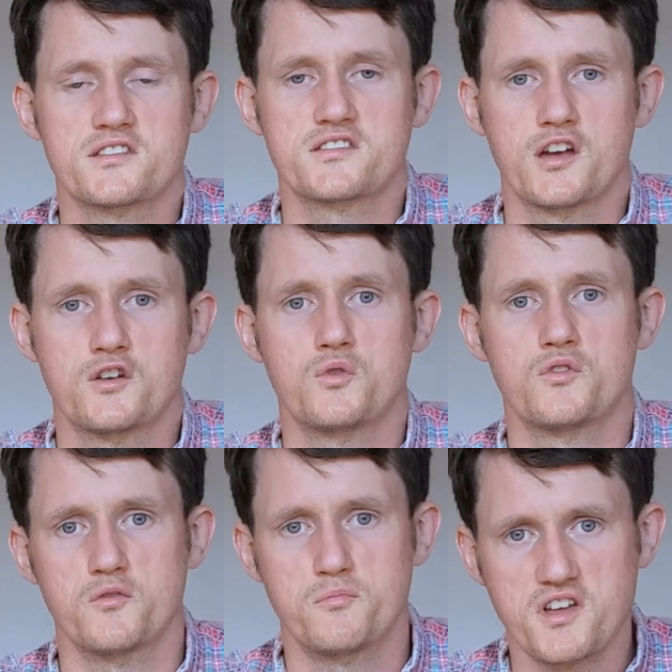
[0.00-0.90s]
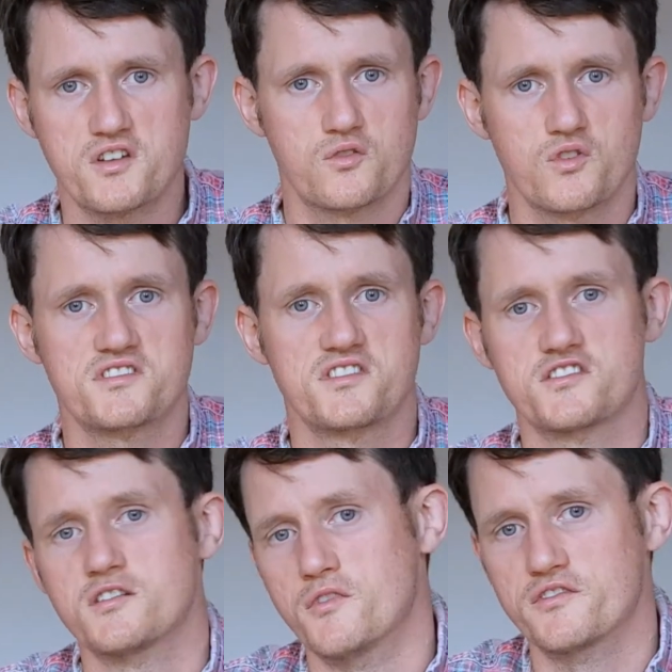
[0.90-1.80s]
So the big
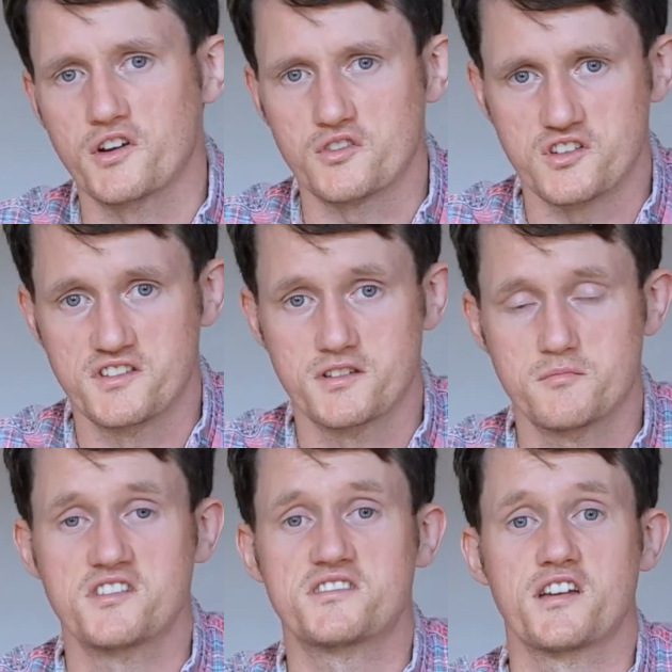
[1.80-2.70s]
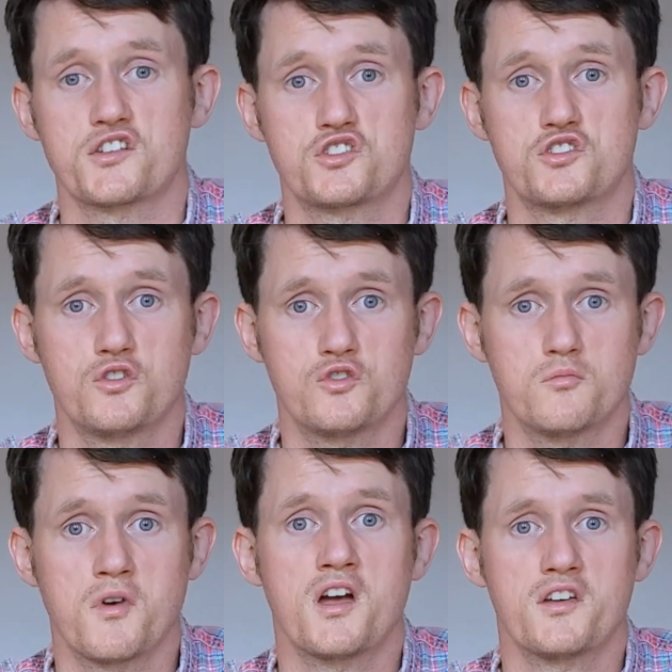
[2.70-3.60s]
criticism of functionalism is they
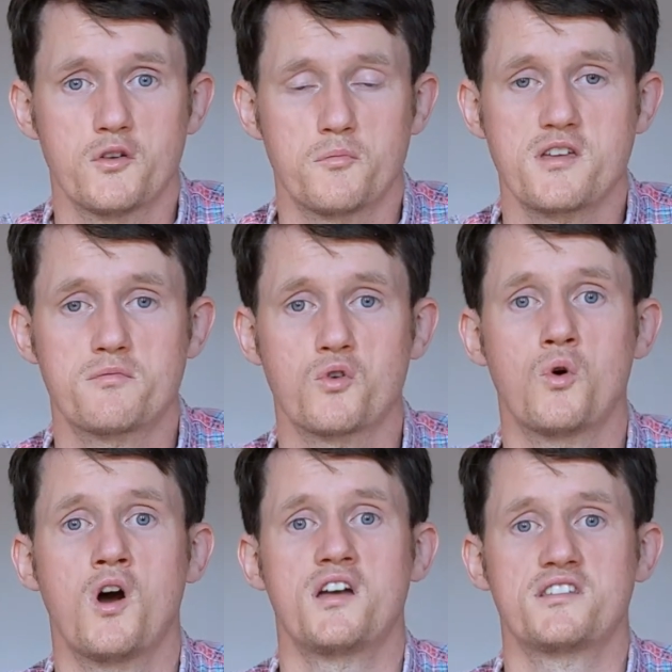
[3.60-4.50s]
assume that people